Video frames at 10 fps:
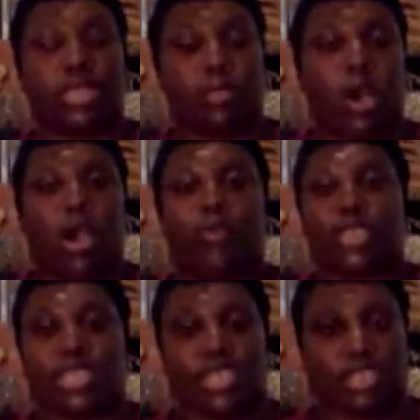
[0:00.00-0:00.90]
My aunt was
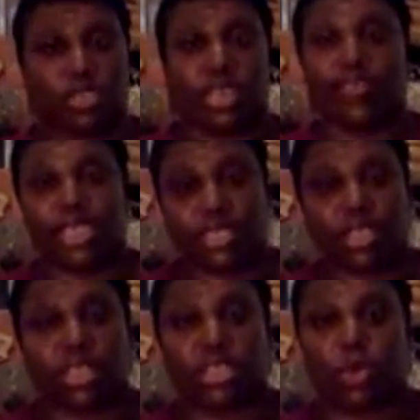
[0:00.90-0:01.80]
there, so they arrested her
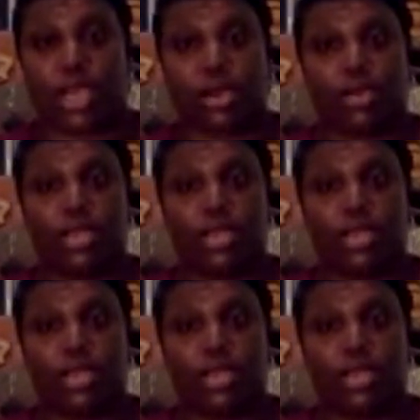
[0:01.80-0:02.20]
as well.